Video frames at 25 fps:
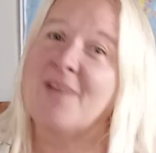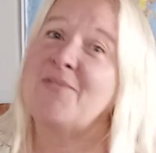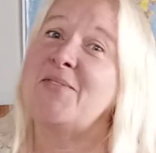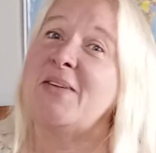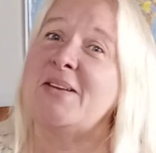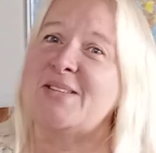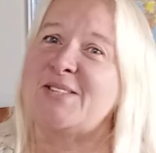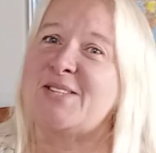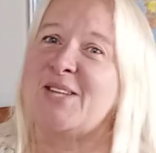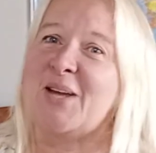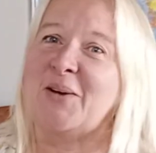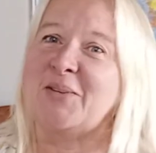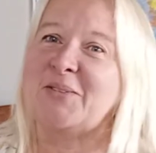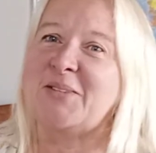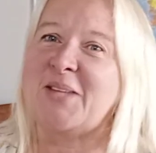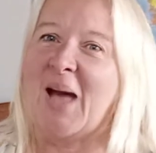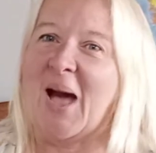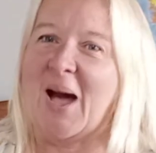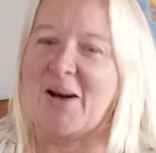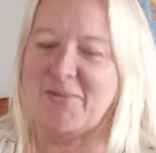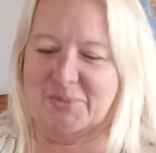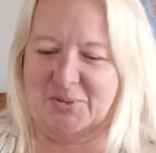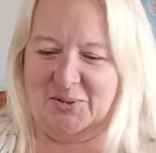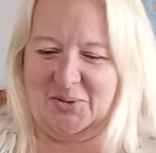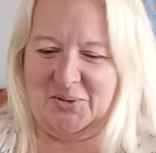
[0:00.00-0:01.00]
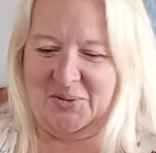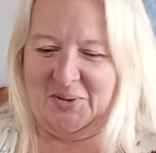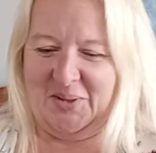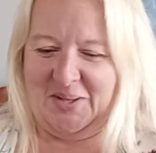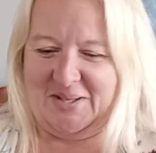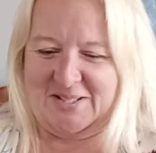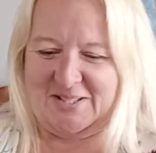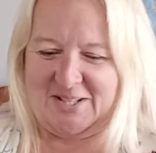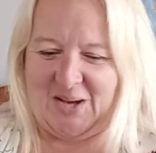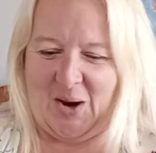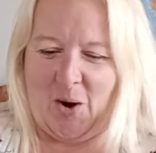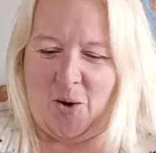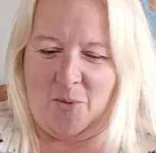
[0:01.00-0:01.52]
It sounds absolutely
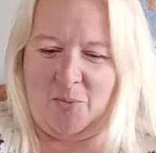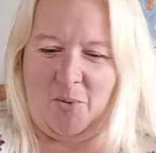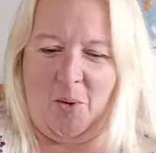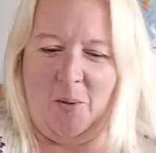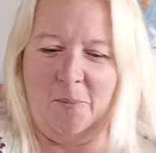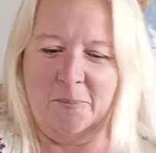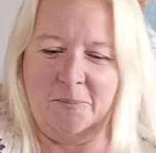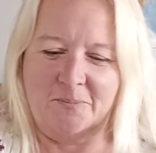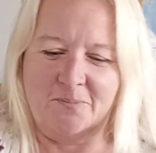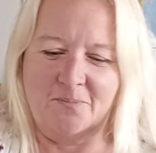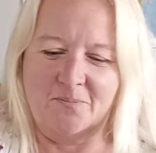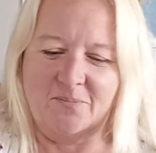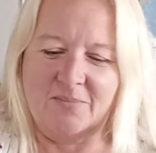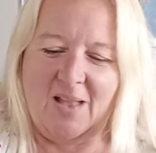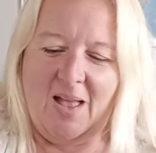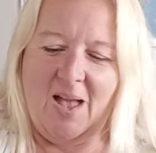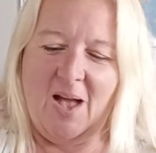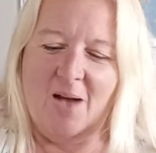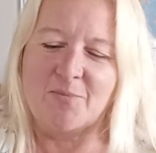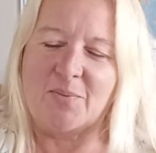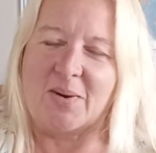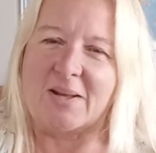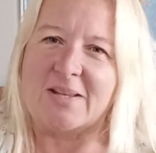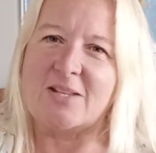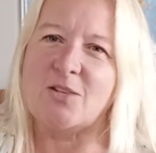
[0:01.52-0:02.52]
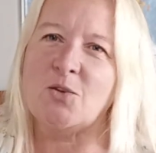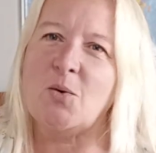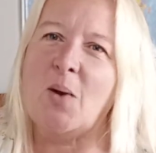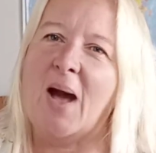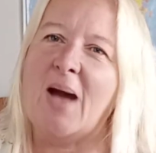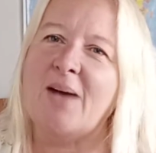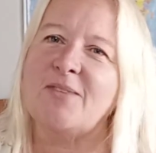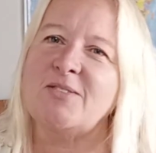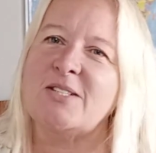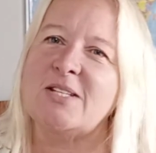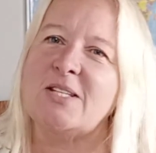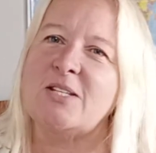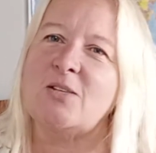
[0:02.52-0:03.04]
terrible, but you
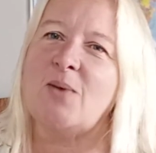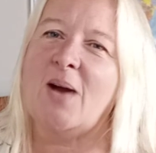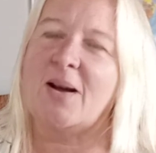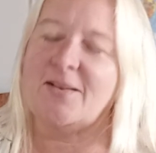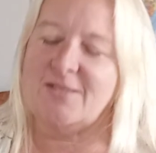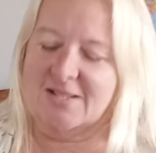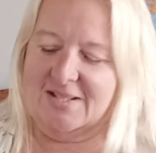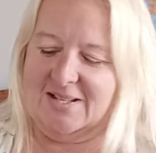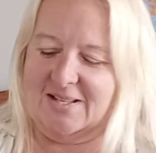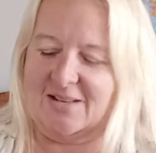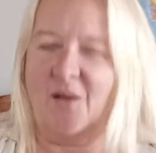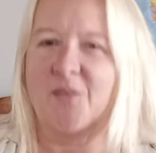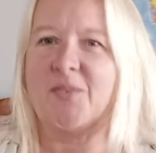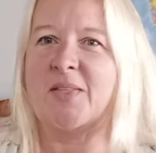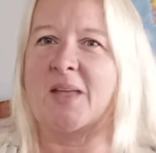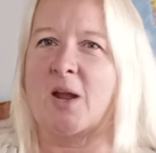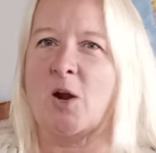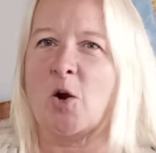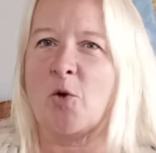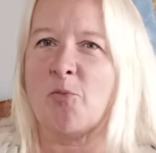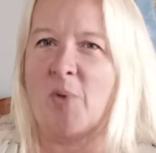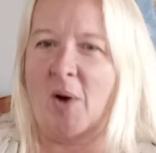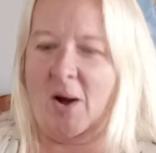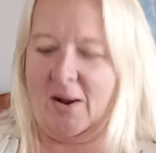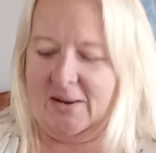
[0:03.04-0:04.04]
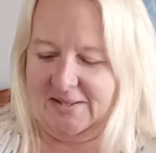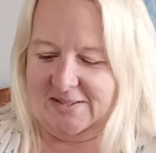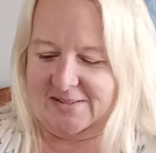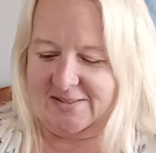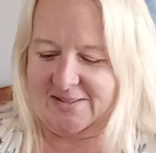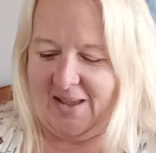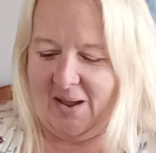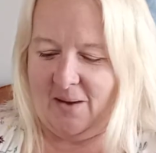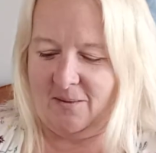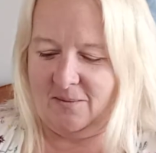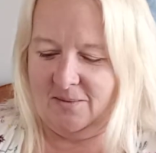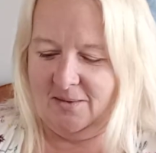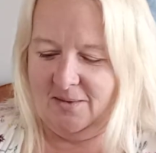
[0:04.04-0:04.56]
have to get all the air pockets
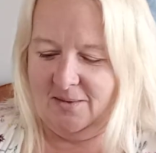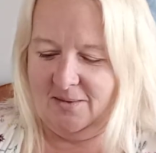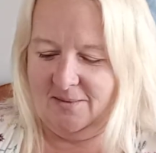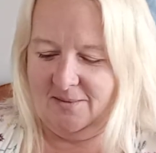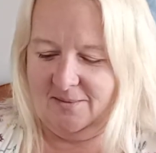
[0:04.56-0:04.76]
out.